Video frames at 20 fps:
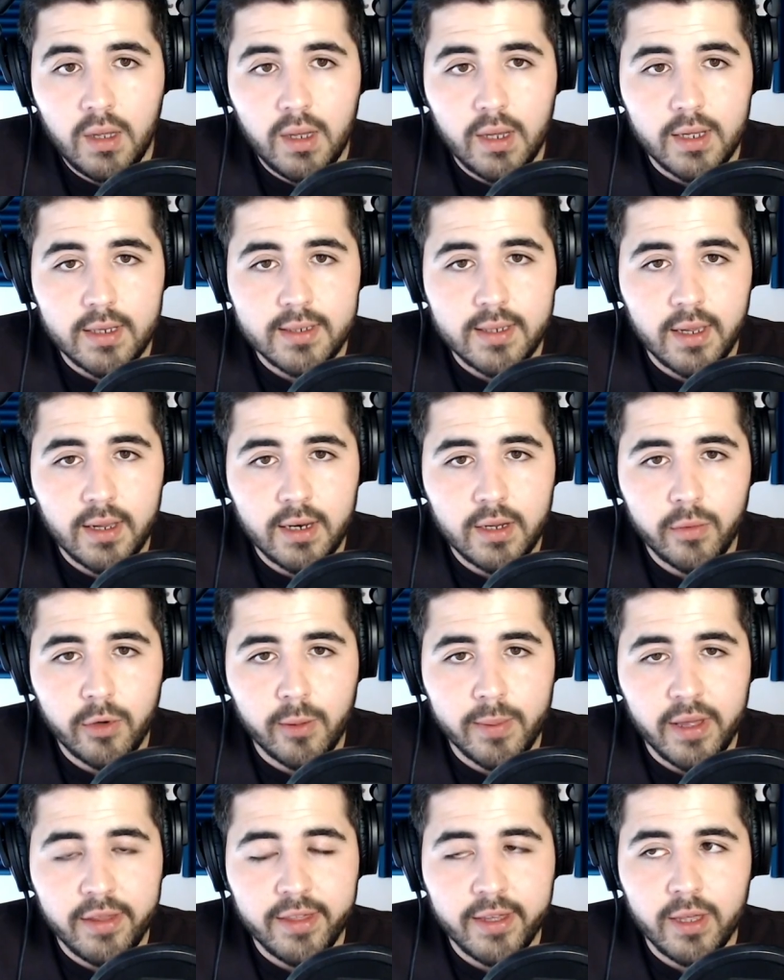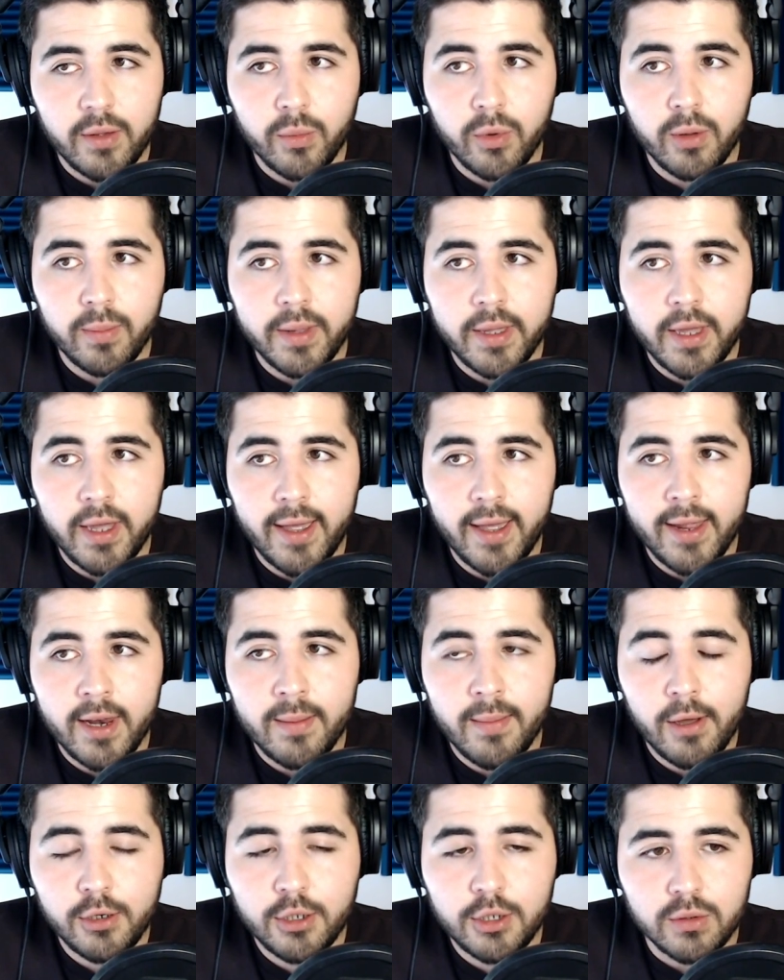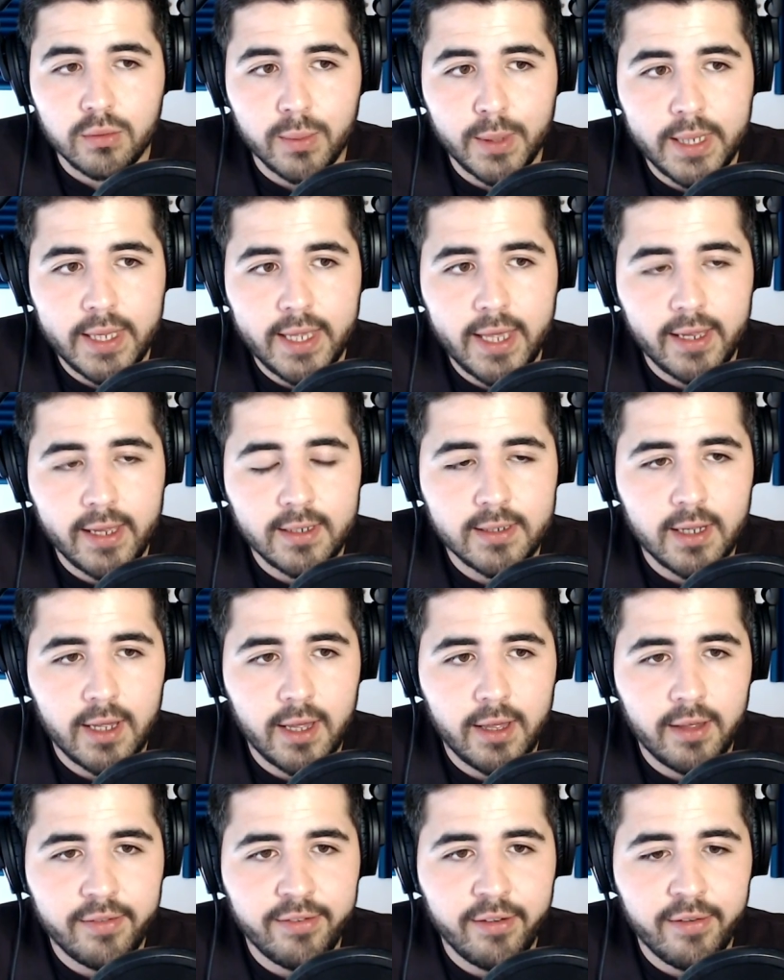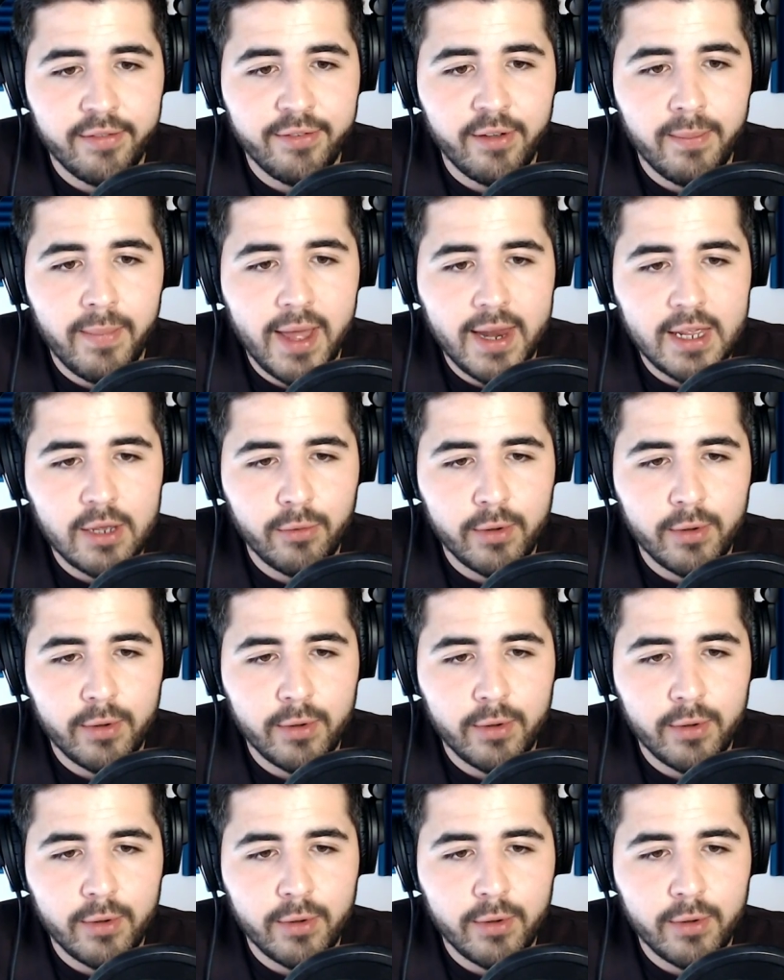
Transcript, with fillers: It certainly will be. I think it will be uh, an emotional weekend uh, for, for many